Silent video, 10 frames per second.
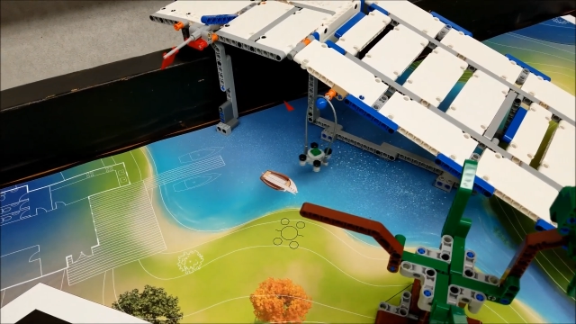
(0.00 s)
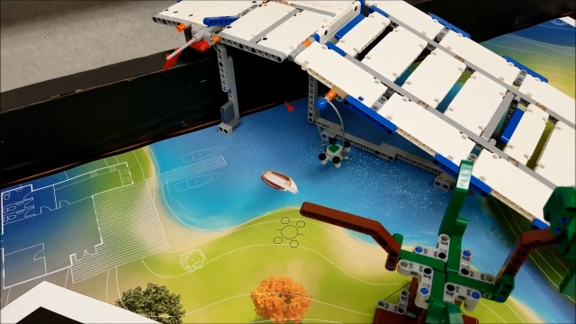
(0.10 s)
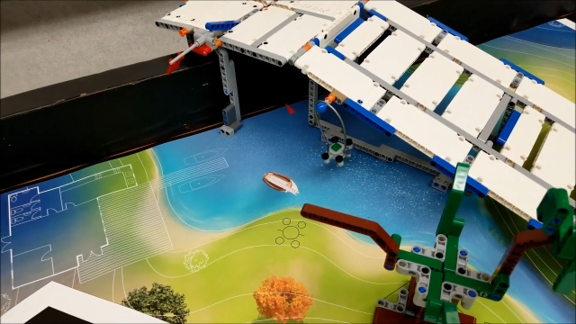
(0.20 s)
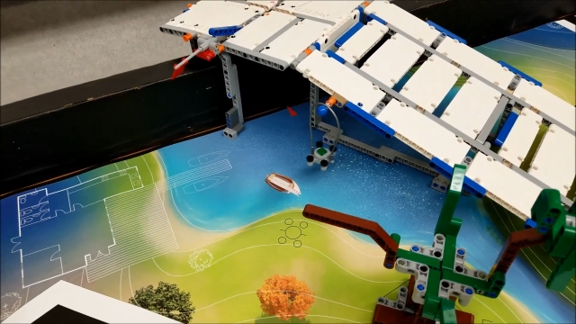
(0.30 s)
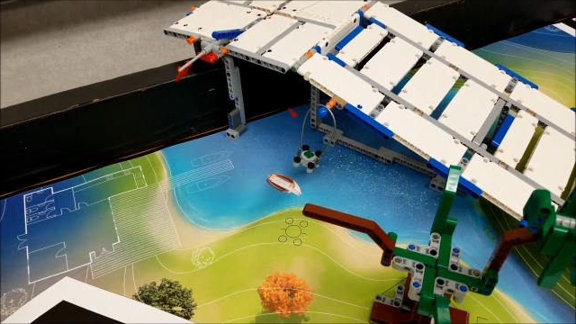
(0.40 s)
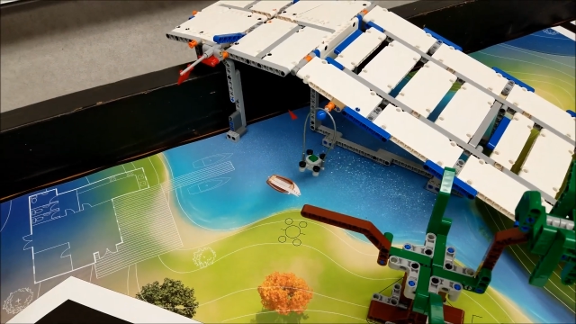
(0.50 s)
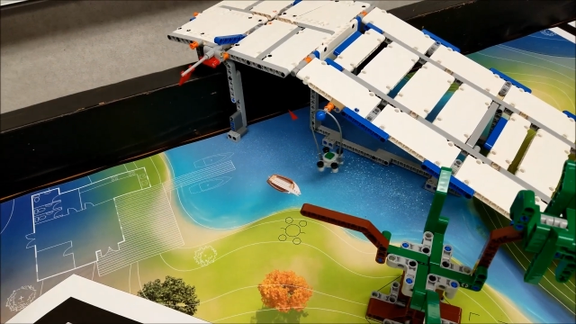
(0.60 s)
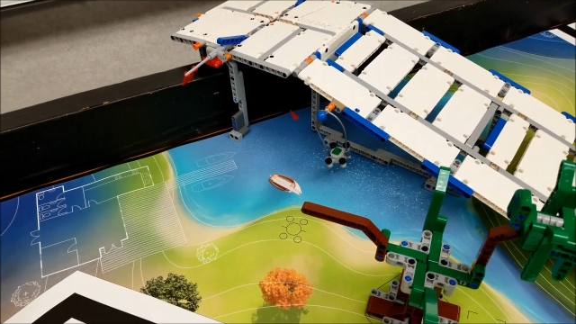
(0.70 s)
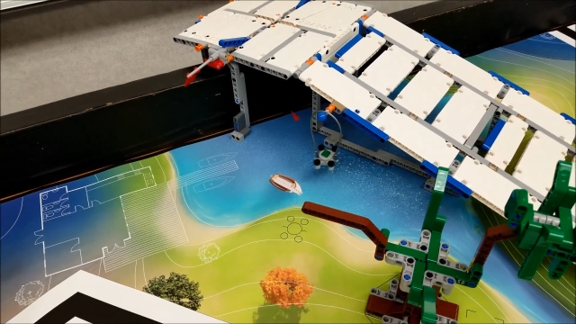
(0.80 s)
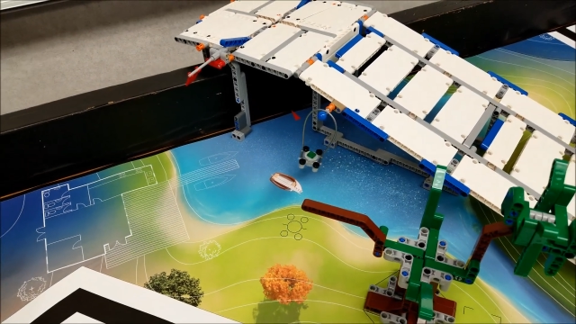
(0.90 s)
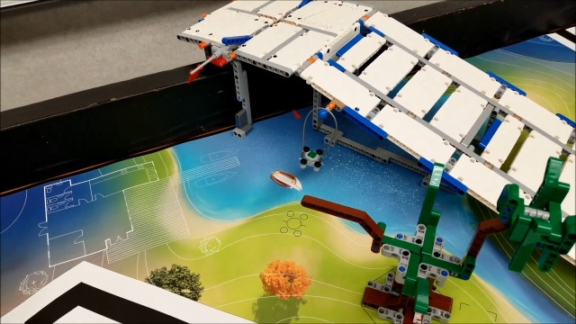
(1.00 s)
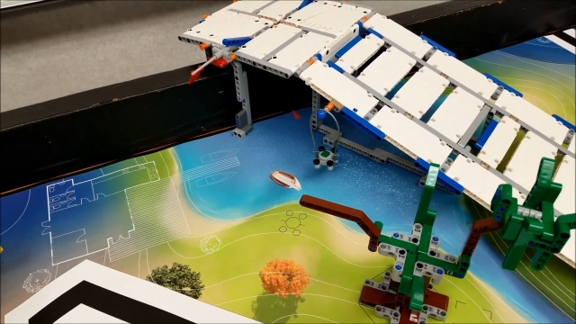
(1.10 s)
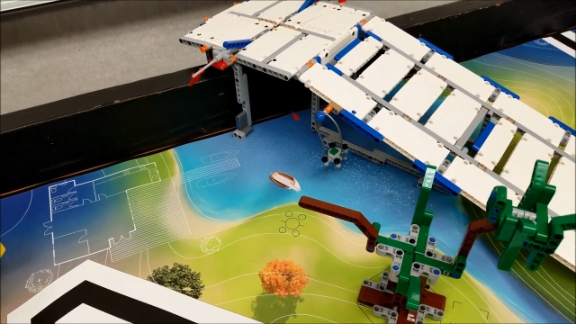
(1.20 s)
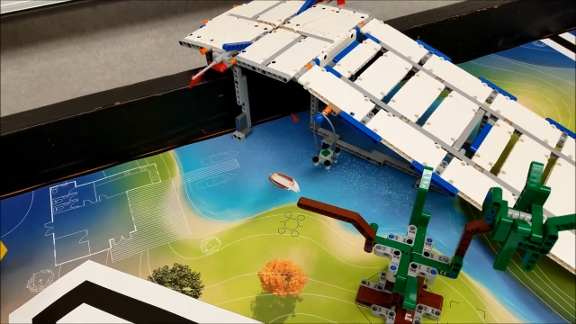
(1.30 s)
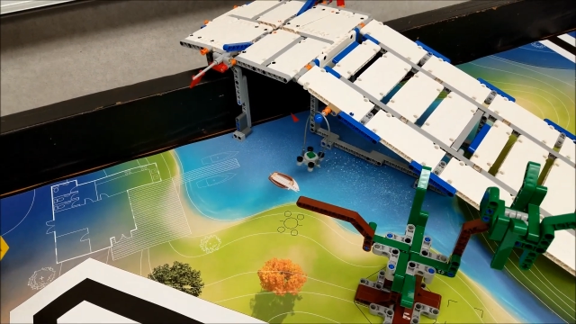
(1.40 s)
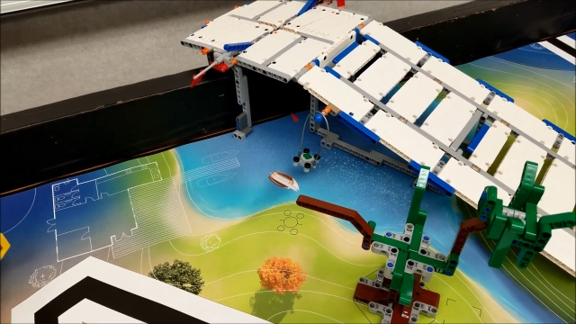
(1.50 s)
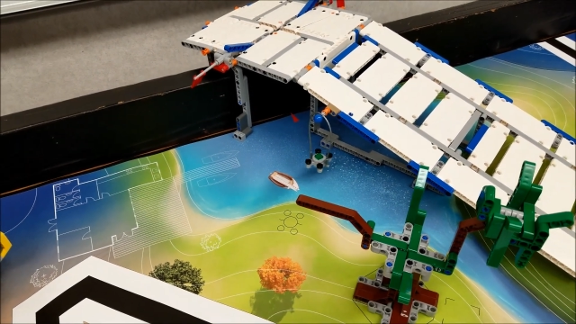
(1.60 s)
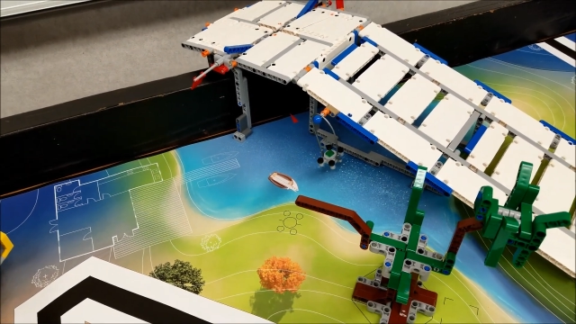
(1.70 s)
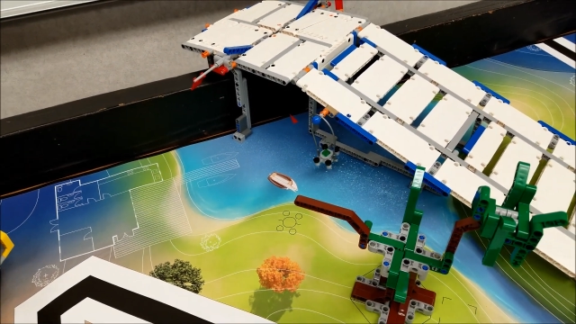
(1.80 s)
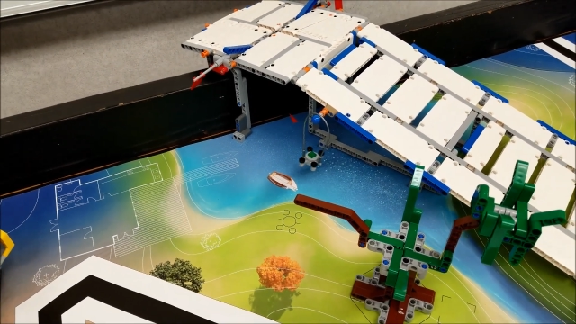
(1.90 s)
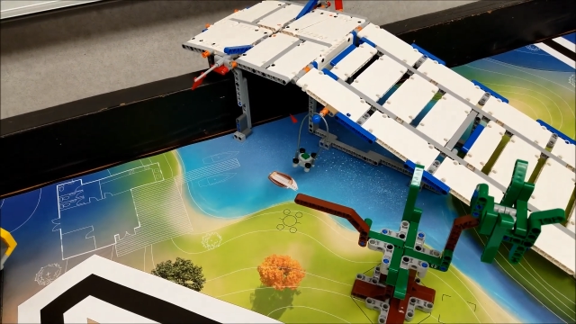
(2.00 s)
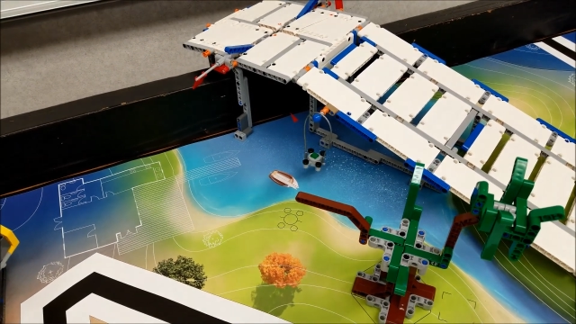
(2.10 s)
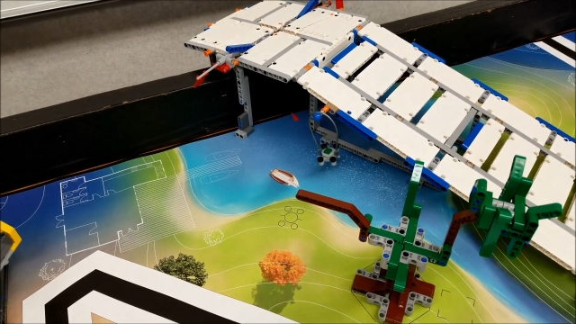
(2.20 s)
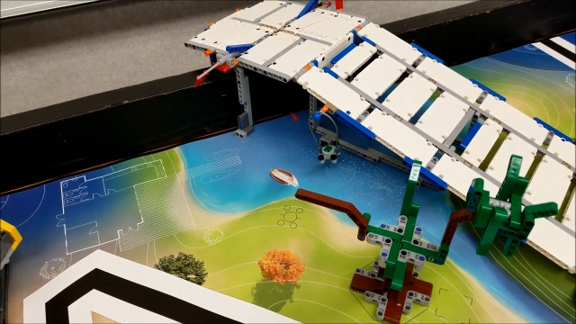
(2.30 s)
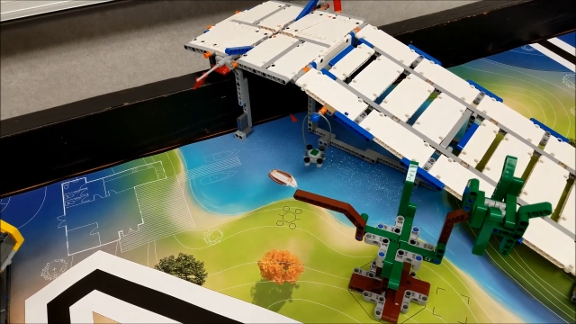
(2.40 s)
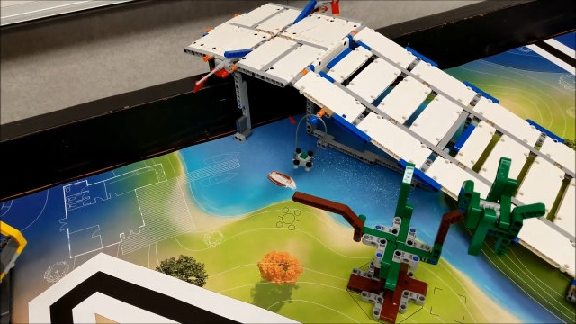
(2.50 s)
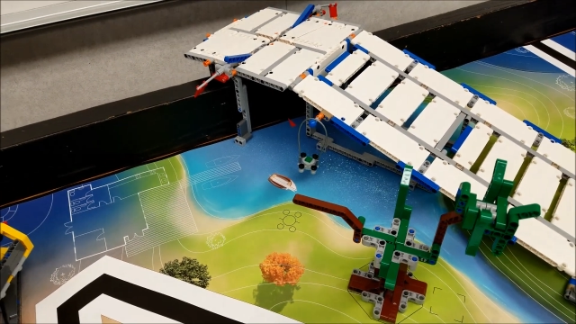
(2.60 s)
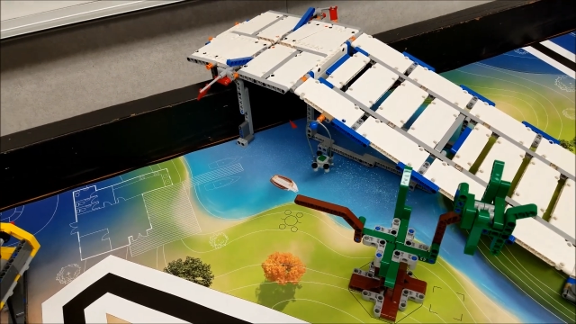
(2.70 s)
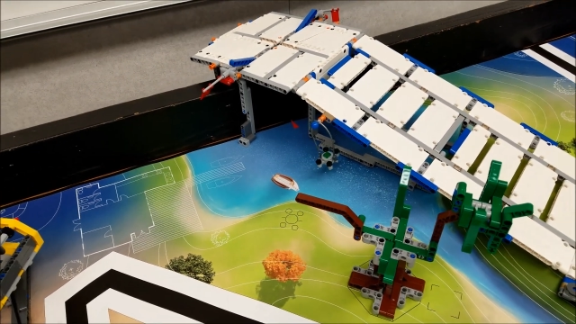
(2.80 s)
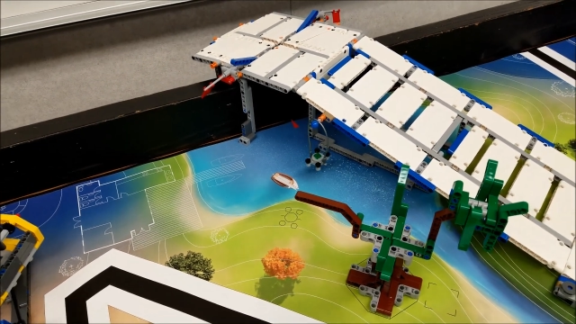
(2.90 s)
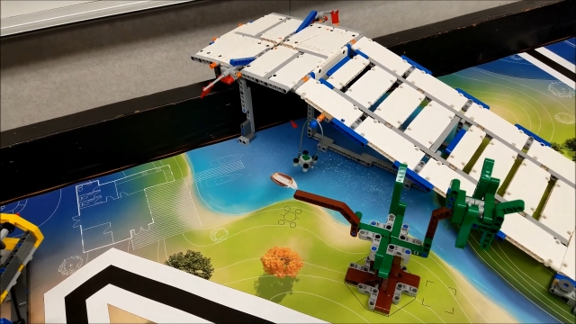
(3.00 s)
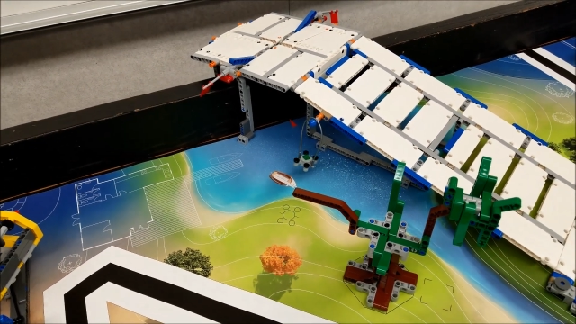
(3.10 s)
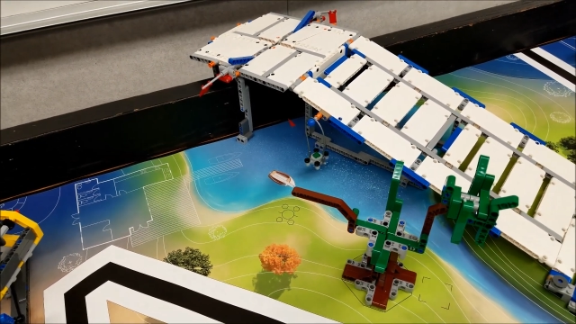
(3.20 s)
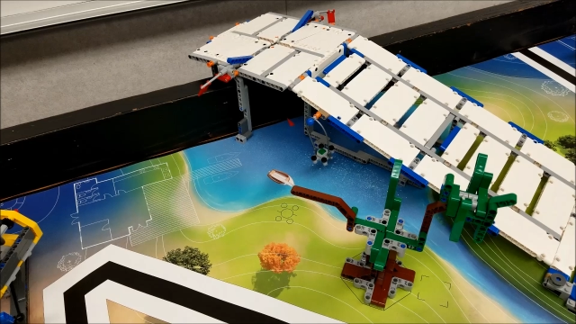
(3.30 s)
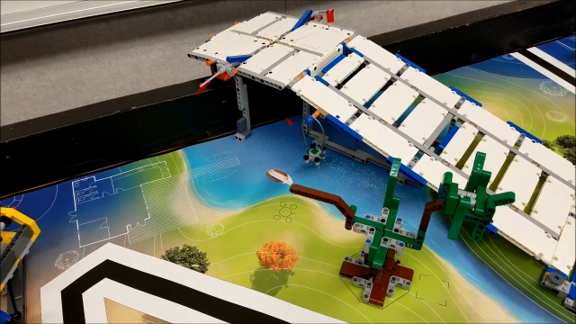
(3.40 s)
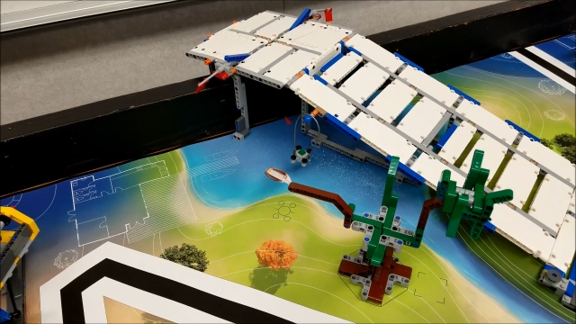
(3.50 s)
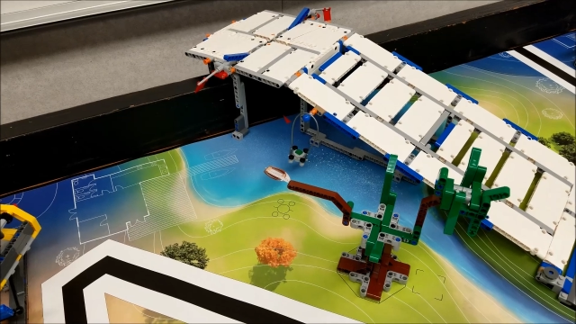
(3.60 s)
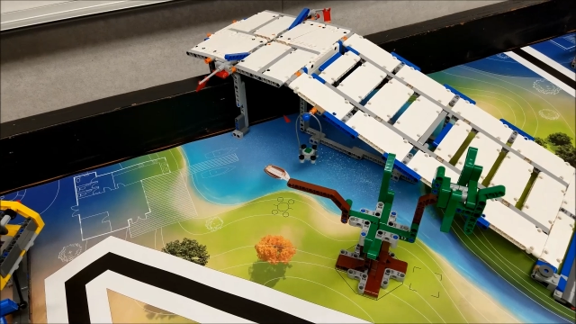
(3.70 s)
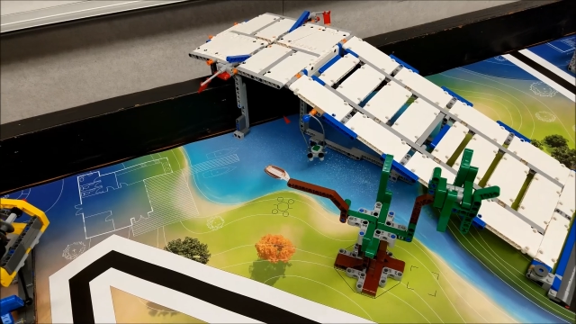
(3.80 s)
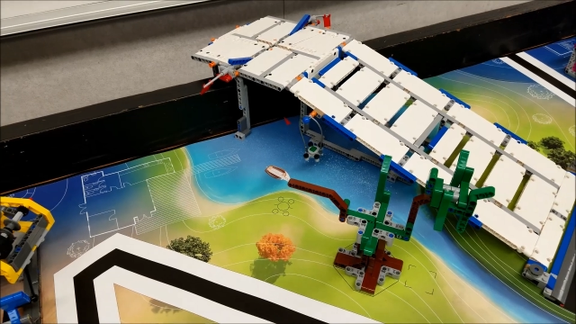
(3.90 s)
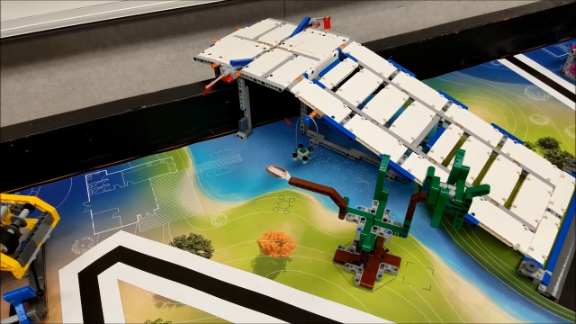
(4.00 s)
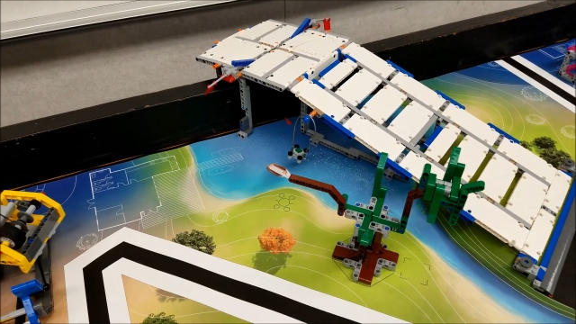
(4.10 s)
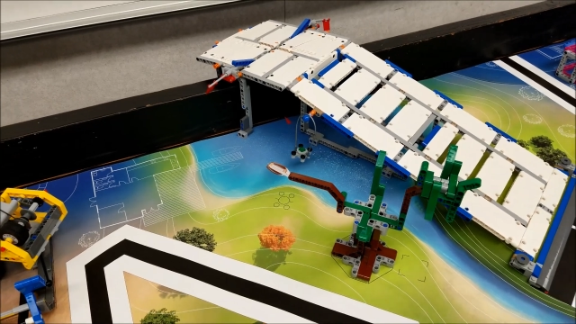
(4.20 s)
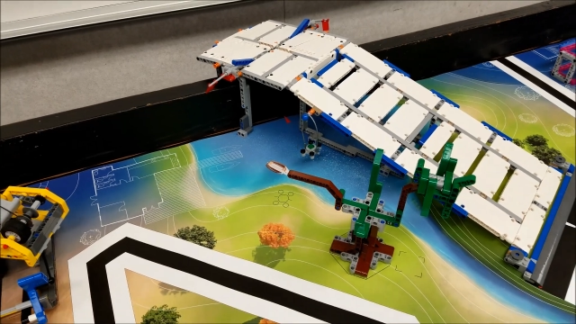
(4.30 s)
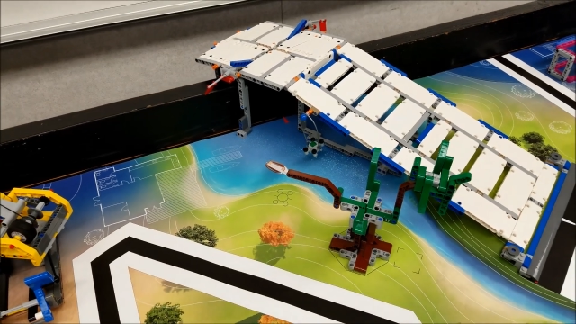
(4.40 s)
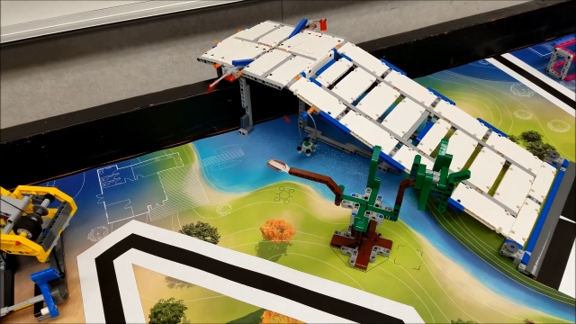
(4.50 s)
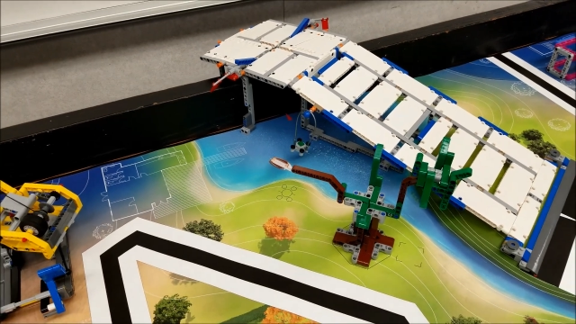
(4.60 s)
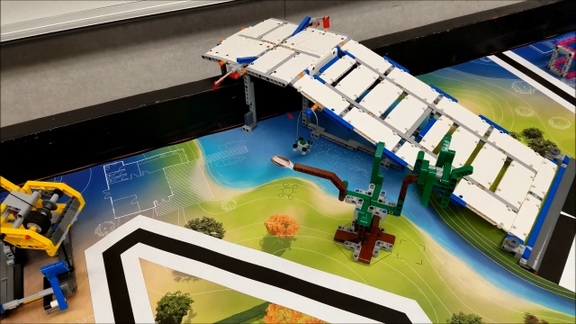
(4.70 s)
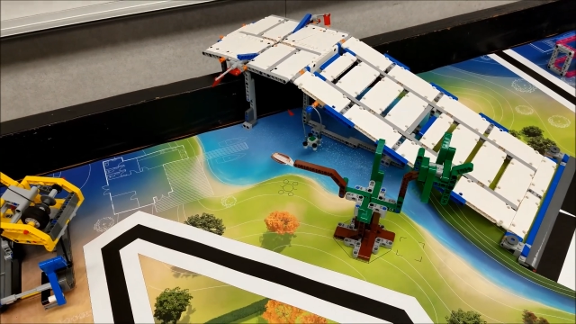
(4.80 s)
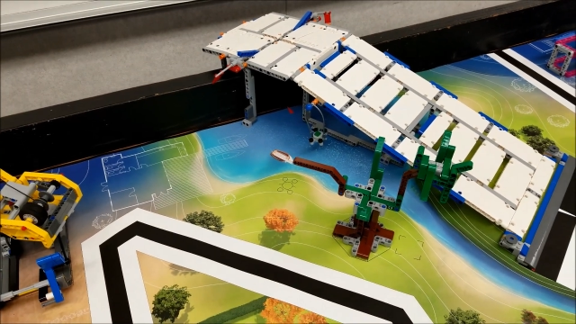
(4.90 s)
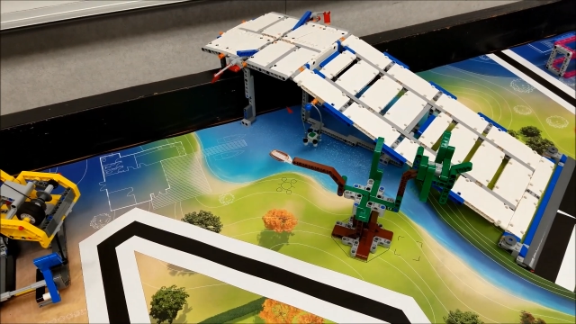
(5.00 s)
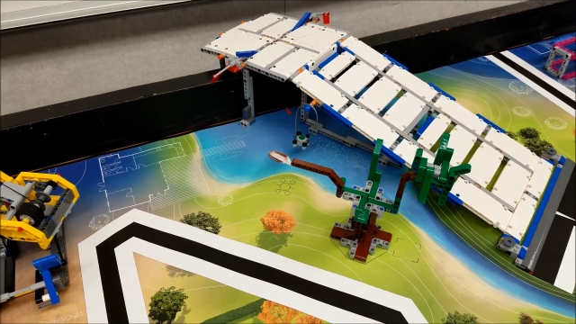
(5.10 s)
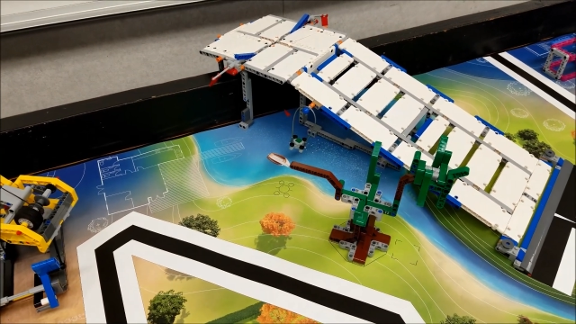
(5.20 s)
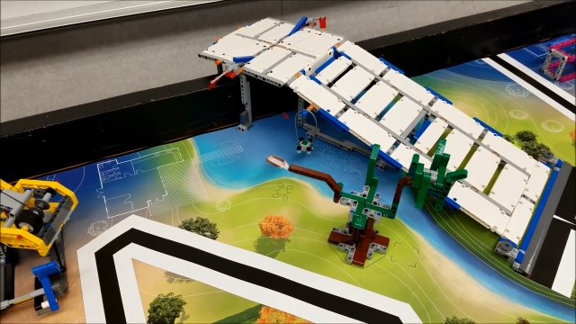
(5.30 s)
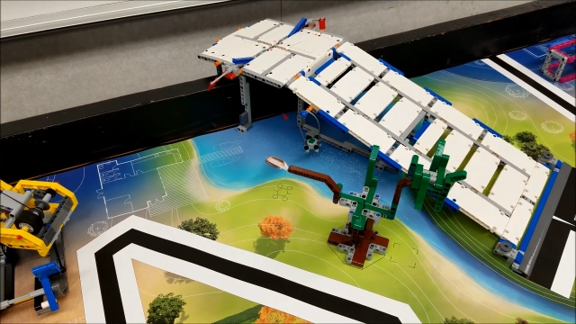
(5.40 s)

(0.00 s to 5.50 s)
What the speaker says: No face is visible, so there are no lips to read.